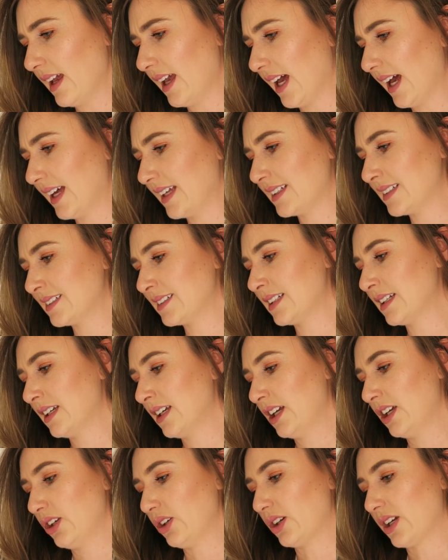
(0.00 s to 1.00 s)
and
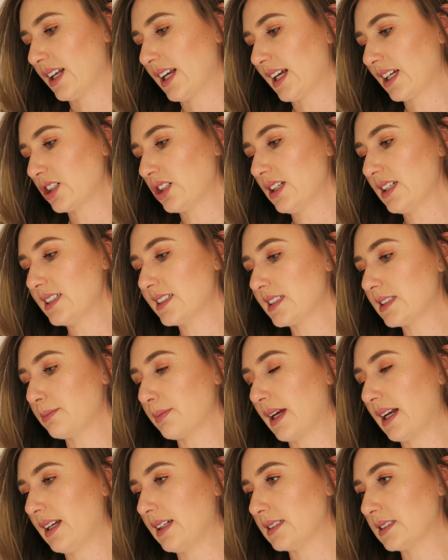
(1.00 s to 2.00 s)
you can actually
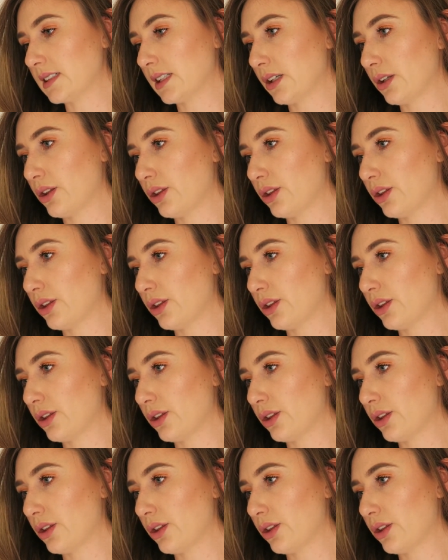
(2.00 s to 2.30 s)
smell it